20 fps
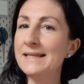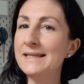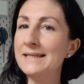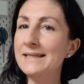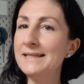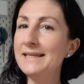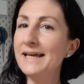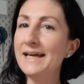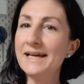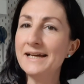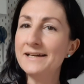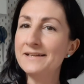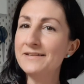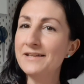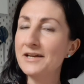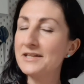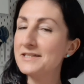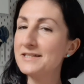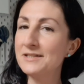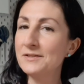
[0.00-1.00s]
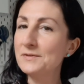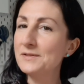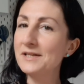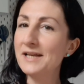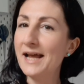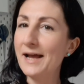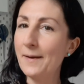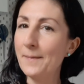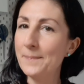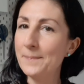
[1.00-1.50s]
Yeah, and that still
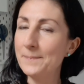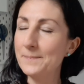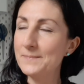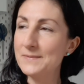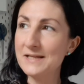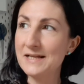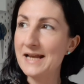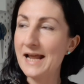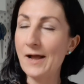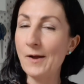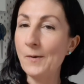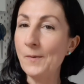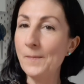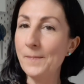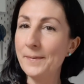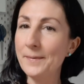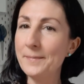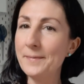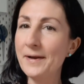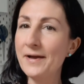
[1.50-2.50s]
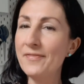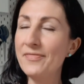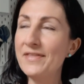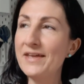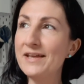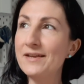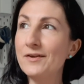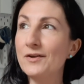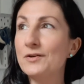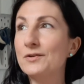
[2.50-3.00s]
didn't help. And
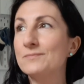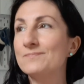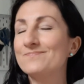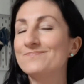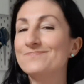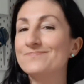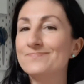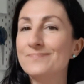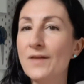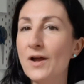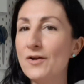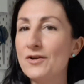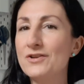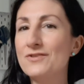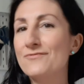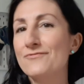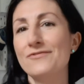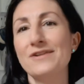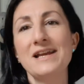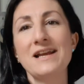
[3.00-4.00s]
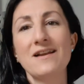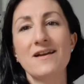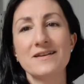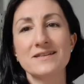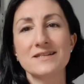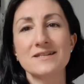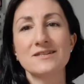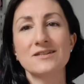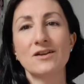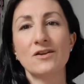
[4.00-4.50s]
then I didn't realise
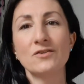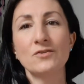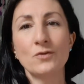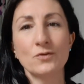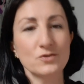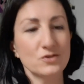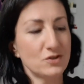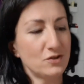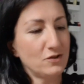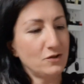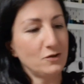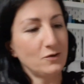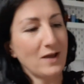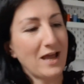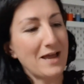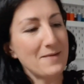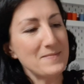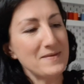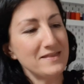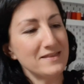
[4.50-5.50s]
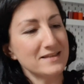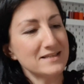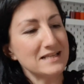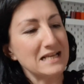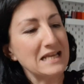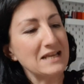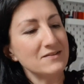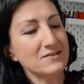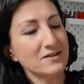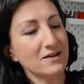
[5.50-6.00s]
until I got to hemming the
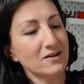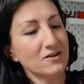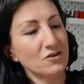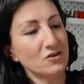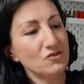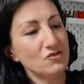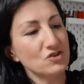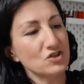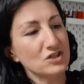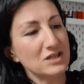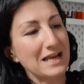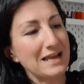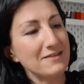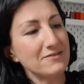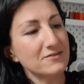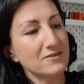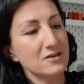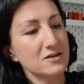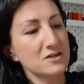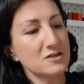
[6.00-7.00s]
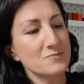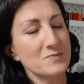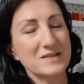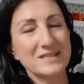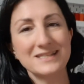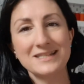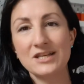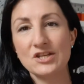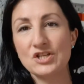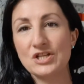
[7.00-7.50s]
sleeves that I could have just lengthened my
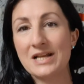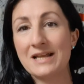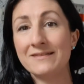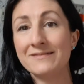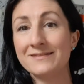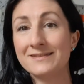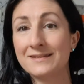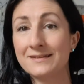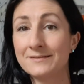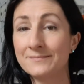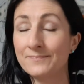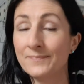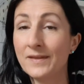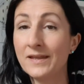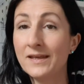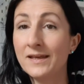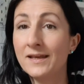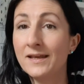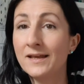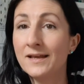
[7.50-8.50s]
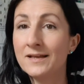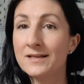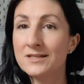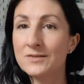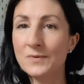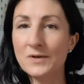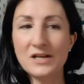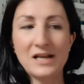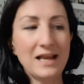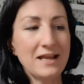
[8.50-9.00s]
stitch length. So
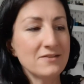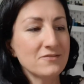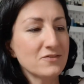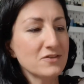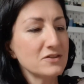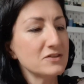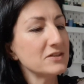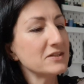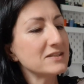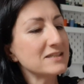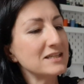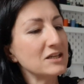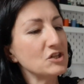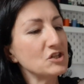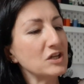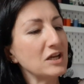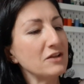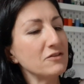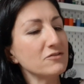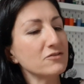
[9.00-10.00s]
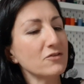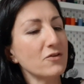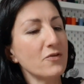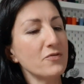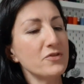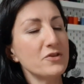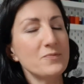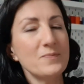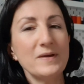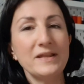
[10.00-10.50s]
I lengthened the stitch length on
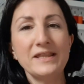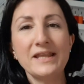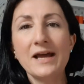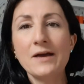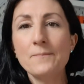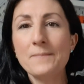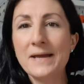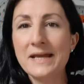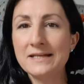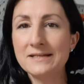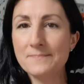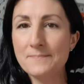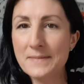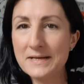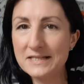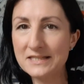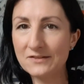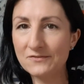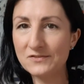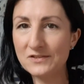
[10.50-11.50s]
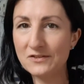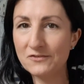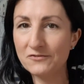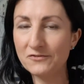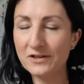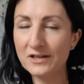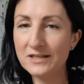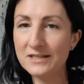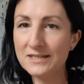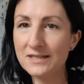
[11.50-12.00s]
them, and that made a massive
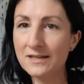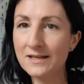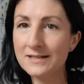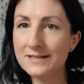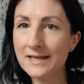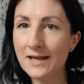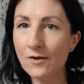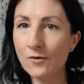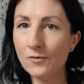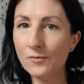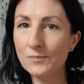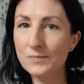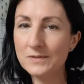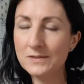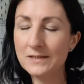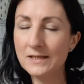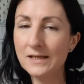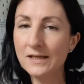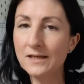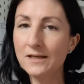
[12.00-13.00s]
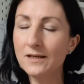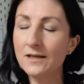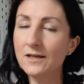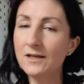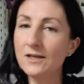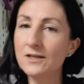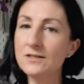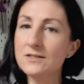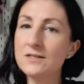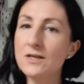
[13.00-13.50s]
difference, so that's helped.
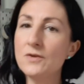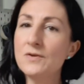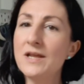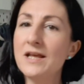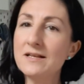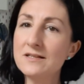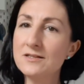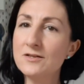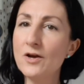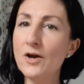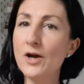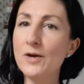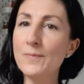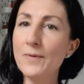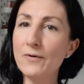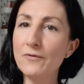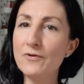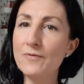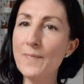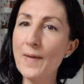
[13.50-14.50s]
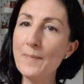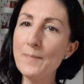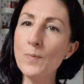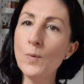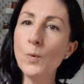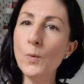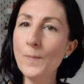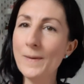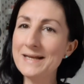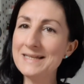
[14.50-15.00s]
So next time I'll remember
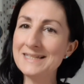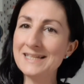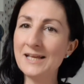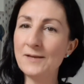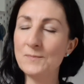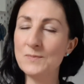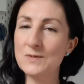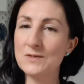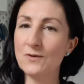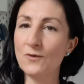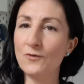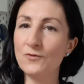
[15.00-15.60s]
all my tips